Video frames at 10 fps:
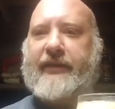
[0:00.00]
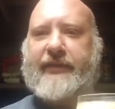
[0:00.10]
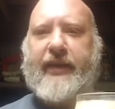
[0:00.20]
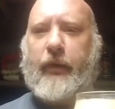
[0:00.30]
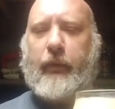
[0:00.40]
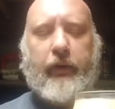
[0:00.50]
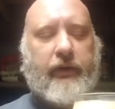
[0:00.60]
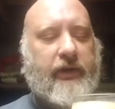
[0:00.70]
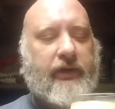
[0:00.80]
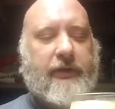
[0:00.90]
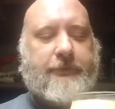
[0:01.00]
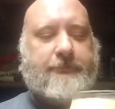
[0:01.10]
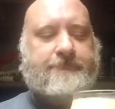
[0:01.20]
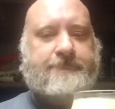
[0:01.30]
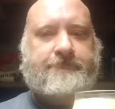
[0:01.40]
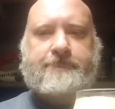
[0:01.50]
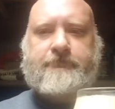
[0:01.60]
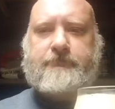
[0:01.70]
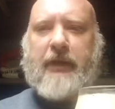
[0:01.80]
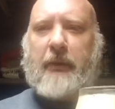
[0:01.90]
can't say that word,
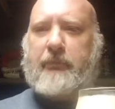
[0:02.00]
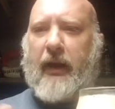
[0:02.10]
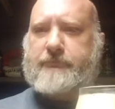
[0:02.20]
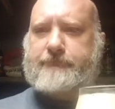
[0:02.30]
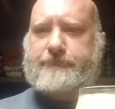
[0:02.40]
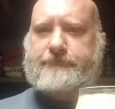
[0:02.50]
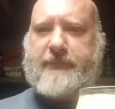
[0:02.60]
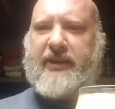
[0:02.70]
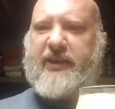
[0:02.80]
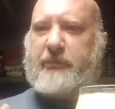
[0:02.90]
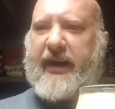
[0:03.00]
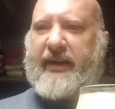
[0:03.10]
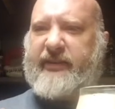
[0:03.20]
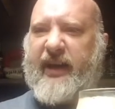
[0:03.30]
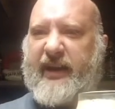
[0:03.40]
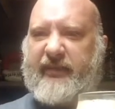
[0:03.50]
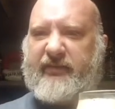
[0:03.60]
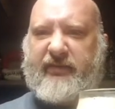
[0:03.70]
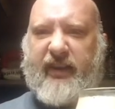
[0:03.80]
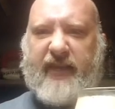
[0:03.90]
a, a spice kind
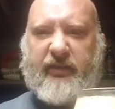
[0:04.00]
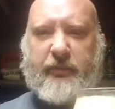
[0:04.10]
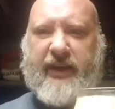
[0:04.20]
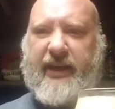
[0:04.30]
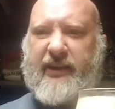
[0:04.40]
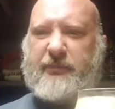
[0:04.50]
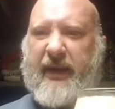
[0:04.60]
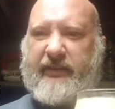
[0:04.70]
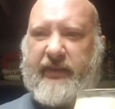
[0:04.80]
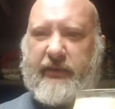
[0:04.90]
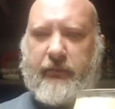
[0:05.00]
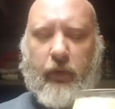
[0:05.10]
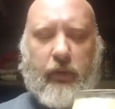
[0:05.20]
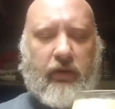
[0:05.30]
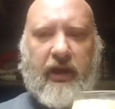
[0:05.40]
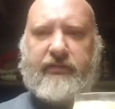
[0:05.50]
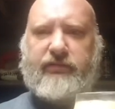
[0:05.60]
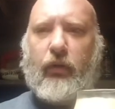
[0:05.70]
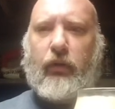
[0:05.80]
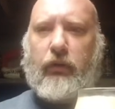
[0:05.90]
of flavor, but not spicy, more like
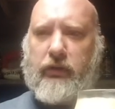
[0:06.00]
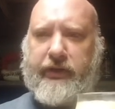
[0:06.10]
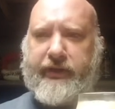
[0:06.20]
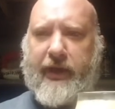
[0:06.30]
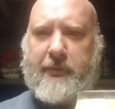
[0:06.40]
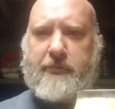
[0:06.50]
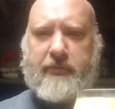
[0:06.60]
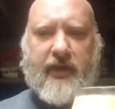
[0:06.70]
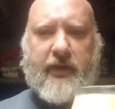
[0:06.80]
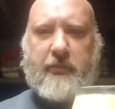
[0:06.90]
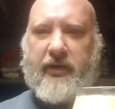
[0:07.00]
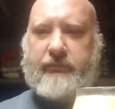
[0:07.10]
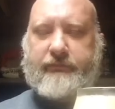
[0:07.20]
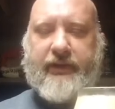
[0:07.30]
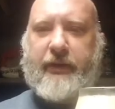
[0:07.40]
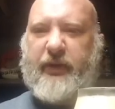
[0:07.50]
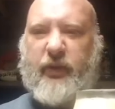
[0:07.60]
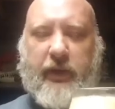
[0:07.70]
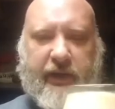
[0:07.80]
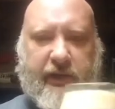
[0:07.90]
florally type thing, but in
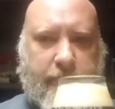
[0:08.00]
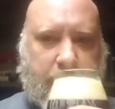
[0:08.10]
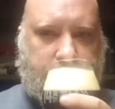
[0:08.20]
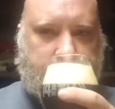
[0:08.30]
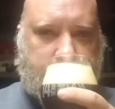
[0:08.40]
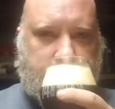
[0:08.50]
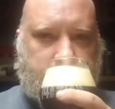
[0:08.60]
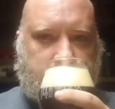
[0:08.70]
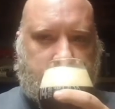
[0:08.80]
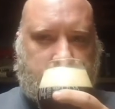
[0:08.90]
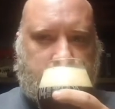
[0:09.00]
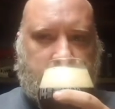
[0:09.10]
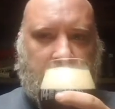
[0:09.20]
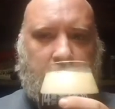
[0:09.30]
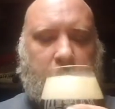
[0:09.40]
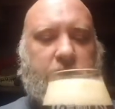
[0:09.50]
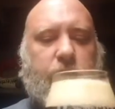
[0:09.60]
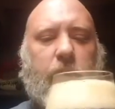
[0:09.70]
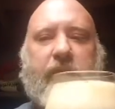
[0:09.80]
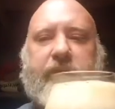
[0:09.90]
between. Well,
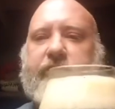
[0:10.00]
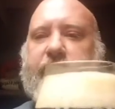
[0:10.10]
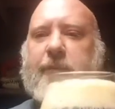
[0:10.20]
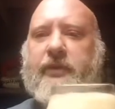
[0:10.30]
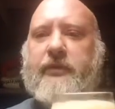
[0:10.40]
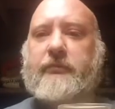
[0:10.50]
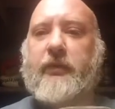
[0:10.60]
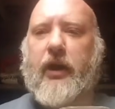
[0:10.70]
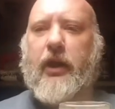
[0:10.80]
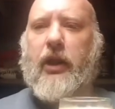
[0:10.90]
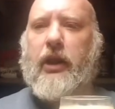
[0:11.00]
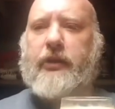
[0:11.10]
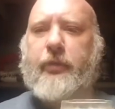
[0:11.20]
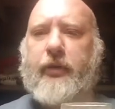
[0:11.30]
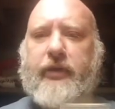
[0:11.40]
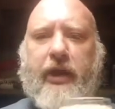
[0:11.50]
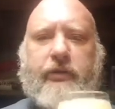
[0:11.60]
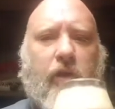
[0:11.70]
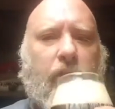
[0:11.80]
let's quit wasting time and let's put it